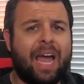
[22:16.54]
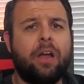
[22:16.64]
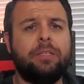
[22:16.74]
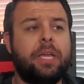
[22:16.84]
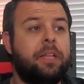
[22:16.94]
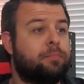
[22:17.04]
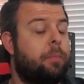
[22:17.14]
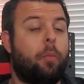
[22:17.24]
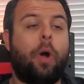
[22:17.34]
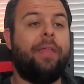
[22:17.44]
Guaranteed that's
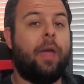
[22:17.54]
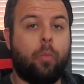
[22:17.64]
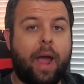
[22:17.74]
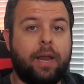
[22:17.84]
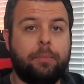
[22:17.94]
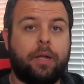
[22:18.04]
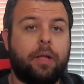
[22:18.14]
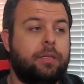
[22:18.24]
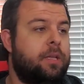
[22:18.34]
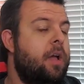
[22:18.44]
probably why they've waited,
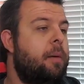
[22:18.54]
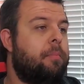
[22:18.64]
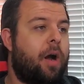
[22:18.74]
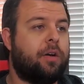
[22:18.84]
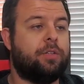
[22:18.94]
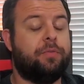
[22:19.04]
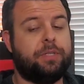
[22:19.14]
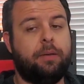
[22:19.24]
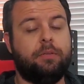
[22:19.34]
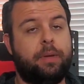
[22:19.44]
because Microsoft
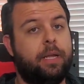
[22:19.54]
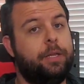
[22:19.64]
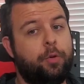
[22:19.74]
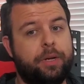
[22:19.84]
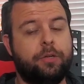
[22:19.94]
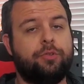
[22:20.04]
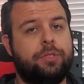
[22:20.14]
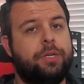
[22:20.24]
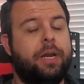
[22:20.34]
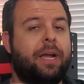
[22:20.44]
seemed to be a little bit
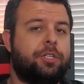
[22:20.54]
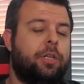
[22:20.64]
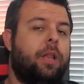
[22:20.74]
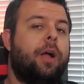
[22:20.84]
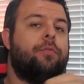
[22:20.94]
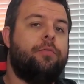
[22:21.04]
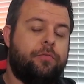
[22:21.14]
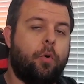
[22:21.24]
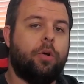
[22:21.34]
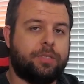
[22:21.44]
interested in actually
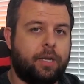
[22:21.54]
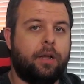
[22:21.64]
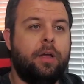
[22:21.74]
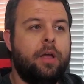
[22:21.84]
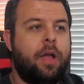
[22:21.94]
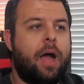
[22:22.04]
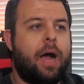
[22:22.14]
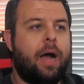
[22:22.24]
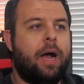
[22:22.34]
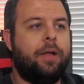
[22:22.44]
forcing
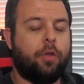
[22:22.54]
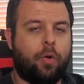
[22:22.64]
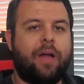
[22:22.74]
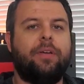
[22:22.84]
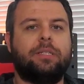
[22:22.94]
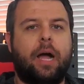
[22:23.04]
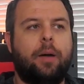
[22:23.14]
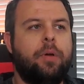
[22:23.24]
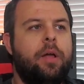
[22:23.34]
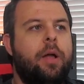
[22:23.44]
the graphics
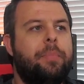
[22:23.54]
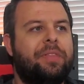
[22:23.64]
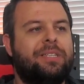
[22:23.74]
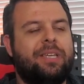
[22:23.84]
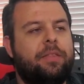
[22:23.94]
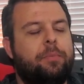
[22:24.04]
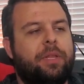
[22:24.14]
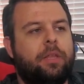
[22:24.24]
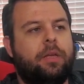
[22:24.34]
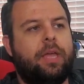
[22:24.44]
up. But
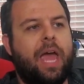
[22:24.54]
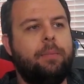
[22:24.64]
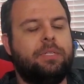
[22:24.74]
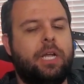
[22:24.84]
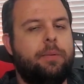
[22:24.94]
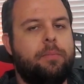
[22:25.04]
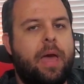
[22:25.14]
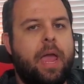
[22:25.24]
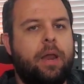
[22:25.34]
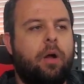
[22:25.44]
the games are going to be
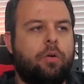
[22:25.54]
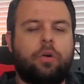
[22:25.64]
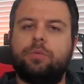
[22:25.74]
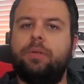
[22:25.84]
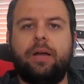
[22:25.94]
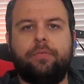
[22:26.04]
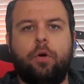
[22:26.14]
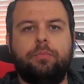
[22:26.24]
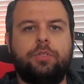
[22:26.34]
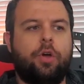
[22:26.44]
made on
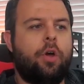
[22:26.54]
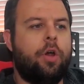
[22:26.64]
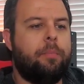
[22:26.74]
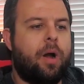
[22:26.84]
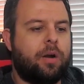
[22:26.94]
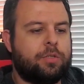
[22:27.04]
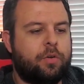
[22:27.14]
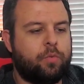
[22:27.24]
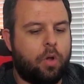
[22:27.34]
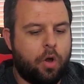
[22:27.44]
cross-platform. So
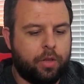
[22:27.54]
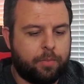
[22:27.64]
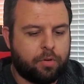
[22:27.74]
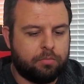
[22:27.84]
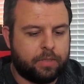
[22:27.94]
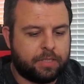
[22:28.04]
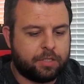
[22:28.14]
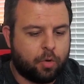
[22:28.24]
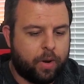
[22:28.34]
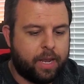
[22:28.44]
Microsoft will only probably
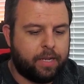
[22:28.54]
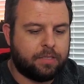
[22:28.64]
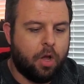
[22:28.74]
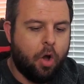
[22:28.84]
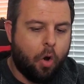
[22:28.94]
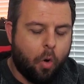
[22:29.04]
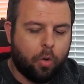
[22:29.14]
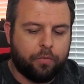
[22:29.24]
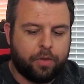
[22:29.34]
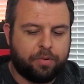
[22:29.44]
squeeze
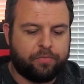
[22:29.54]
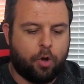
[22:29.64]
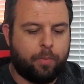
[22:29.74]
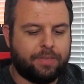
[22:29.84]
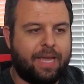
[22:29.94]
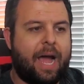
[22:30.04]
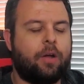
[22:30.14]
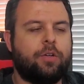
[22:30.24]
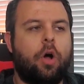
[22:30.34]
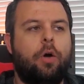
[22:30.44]
all of the performance
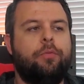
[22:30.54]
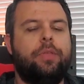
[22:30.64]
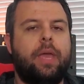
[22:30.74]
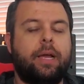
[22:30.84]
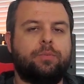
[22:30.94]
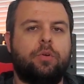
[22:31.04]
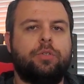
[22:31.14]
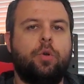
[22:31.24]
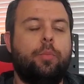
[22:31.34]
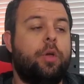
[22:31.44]
out of the Xbox
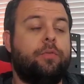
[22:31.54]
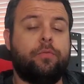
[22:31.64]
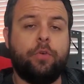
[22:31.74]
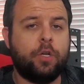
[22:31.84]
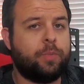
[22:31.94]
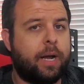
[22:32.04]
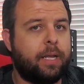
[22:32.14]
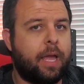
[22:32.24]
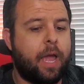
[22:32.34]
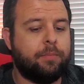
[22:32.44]
Scorpio for
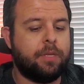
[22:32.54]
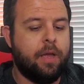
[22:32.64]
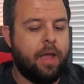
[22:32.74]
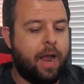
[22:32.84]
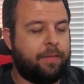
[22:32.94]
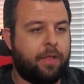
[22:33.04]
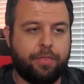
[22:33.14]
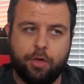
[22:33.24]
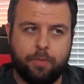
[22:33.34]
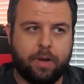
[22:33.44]
first-party games, and
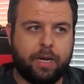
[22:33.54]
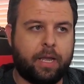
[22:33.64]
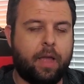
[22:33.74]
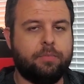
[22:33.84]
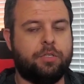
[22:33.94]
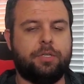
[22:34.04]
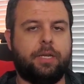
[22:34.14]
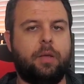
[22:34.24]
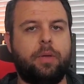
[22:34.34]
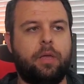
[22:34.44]
then third-party games are
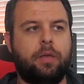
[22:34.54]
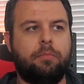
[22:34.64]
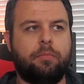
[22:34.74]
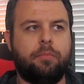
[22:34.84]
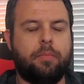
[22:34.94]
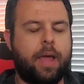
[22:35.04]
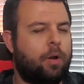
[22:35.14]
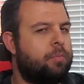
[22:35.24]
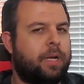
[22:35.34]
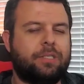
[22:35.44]
just going to be
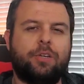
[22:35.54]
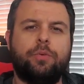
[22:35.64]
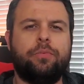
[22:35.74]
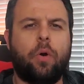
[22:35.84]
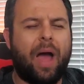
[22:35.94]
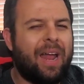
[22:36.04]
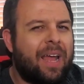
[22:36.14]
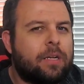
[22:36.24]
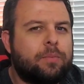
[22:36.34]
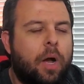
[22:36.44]
made on PlayStation 4
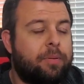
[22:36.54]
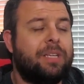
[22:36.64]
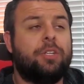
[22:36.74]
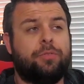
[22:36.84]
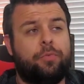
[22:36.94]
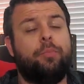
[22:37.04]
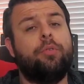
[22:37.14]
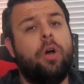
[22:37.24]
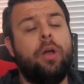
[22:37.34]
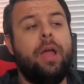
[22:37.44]
and PlayStation 4
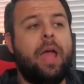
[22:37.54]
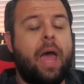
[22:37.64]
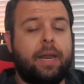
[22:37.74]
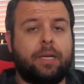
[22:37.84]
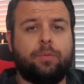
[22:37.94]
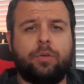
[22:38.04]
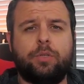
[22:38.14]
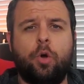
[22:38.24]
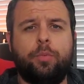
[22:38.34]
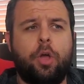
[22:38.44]
Pro and Xbox
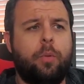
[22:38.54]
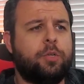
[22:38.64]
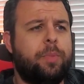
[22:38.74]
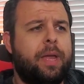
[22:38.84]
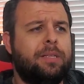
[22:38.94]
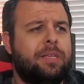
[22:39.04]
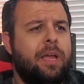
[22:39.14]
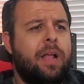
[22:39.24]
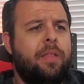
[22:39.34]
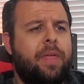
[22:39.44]
Scorpio, which
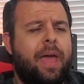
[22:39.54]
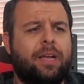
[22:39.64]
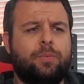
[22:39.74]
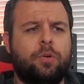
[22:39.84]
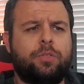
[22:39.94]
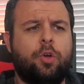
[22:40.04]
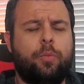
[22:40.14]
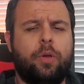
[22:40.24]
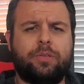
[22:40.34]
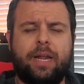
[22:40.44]
means that Xbox
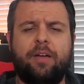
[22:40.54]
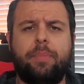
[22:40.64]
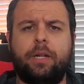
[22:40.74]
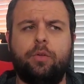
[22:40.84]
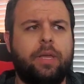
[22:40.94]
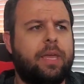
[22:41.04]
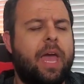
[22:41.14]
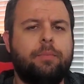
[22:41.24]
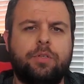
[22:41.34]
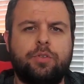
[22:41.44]
Scorpio is going to have better-looking
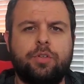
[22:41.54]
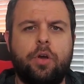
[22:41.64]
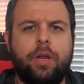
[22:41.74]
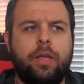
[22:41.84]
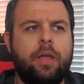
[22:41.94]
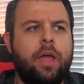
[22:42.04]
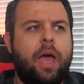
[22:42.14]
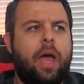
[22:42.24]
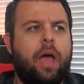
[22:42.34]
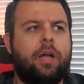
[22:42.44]
games than Sony.
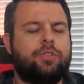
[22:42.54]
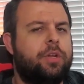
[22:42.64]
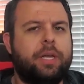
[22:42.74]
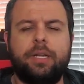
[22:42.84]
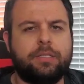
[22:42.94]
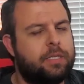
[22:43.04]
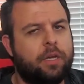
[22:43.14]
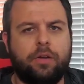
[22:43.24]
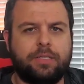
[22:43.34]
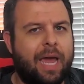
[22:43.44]
Are Sony going to sit
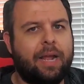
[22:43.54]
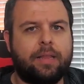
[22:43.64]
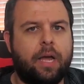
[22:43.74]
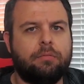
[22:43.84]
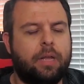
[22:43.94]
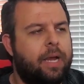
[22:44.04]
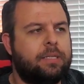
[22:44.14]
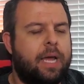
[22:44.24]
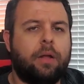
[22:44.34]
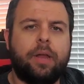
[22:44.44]
there and take that
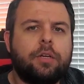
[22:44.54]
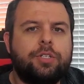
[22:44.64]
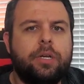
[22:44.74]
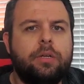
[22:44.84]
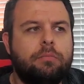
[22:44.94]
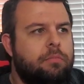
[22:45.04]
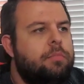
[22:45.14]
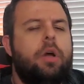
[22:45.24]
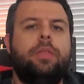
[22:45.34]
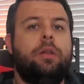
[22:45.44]
laying down next year?
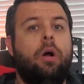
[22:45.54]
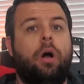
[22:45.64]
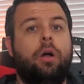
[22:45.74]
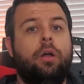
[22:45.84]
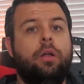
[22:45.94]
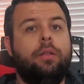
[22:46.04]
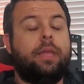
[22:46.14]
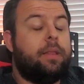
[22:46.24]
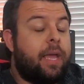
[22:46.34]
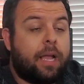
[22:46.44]
No, they're not.
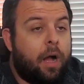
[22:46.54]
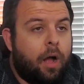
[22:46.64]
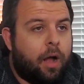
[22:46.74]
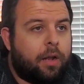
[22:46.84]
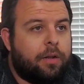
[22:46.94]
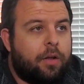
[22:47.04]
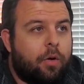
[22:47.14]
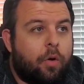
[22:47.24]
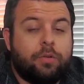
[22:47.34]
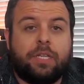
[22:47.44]
They can't,
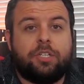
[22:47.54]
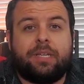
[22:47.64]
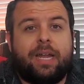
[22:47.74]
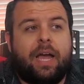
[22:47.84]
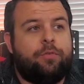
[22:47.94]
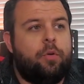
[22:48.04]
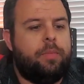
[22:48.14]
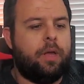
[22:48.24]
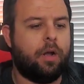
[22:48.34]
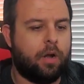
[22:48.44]
or else they're just going to have to
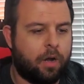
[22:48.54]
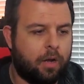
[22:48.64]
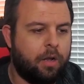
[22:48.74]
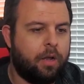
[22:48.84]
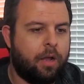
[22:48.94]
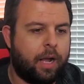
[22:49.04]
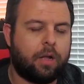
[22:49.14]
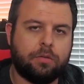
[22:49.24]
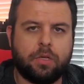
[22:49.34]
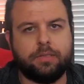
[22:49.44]
admit, our
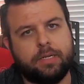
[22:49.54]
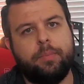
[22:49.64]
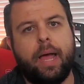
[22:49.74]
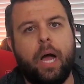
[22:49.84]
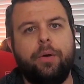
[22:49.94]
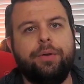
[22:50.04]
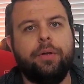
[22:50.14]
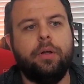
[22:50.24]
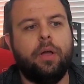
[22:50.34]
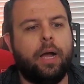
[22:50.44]
console's underpowered,
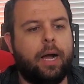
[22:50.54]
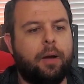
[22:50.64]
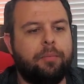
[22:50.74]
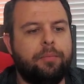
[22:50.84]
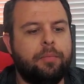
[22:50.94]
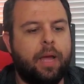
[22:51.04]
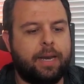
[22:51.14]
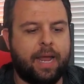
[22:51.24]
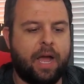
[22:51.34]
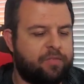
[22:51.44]

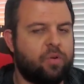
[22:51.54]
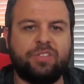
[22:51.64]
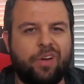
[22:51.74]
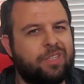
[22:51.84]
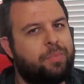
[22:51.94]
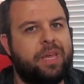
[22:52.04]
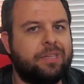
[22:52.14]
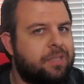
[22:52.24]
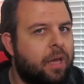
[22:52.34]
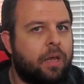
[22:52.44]
and now everyone's going to
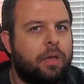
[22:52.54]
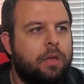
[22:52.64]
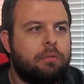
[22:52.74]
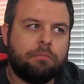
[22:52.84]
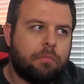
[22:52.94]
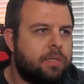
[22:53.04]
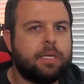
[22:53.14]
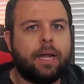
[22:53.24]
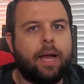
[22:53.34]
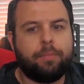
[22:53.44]
PC. It's
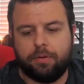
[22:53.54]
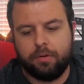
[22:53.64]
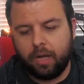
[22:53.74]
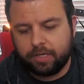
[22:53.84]
going to happen.